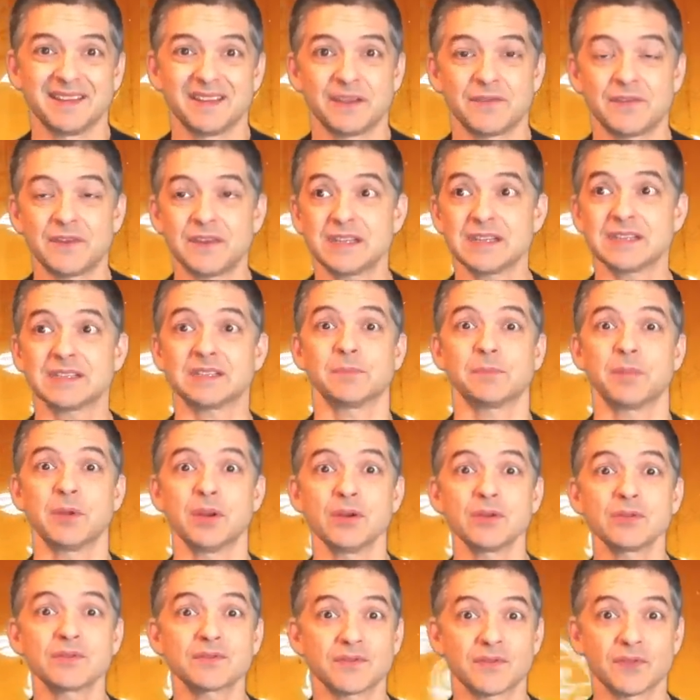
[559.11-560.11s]
If he
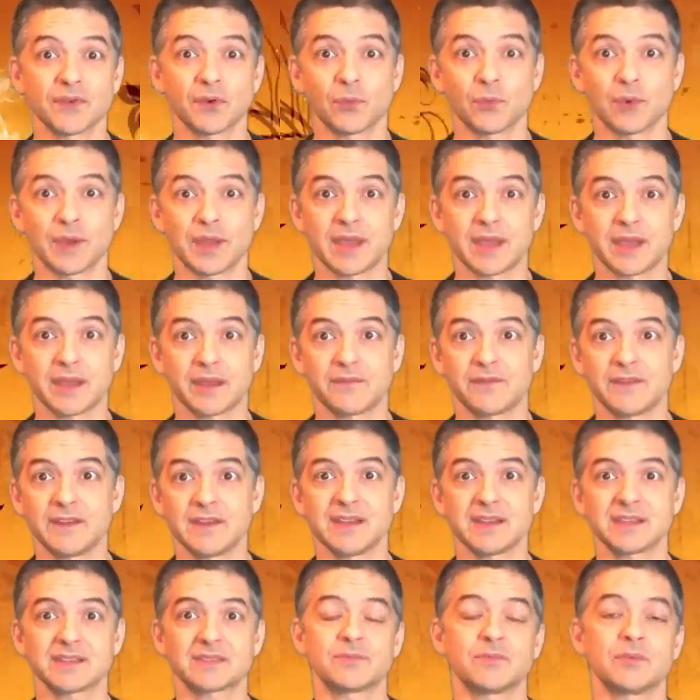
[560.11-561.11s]
disappears for a week, if he
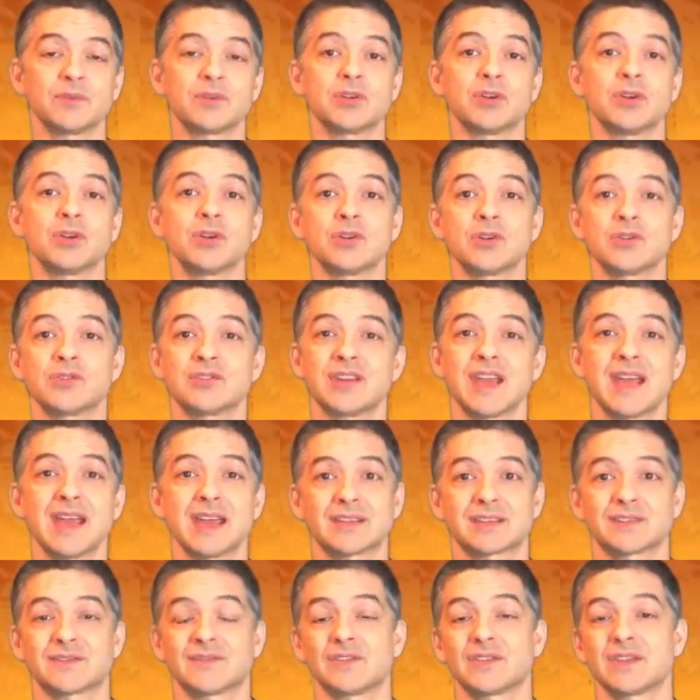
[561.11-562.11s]
doesn't return your
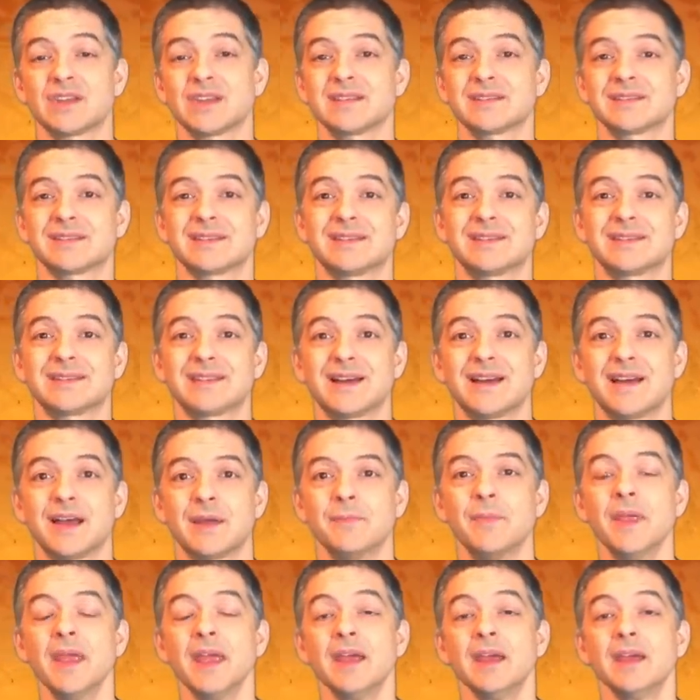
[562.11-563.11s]
texts for days at a
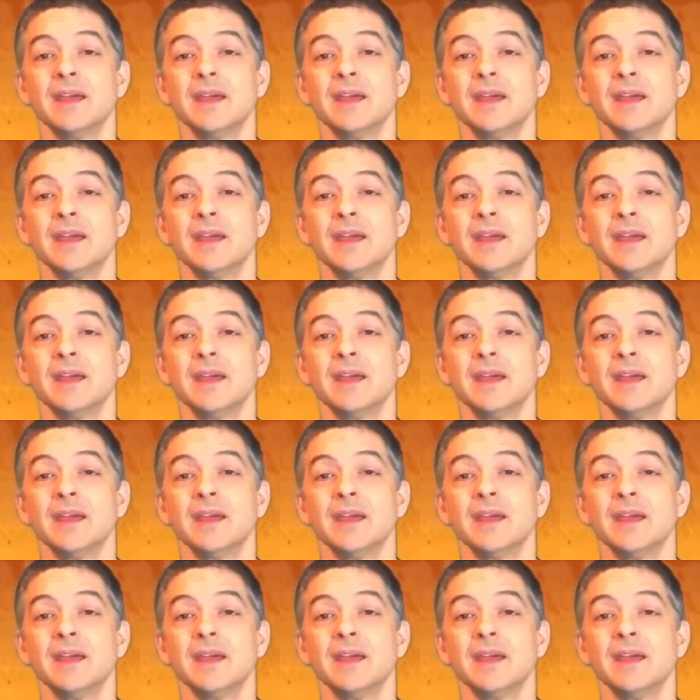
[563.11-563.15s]
time,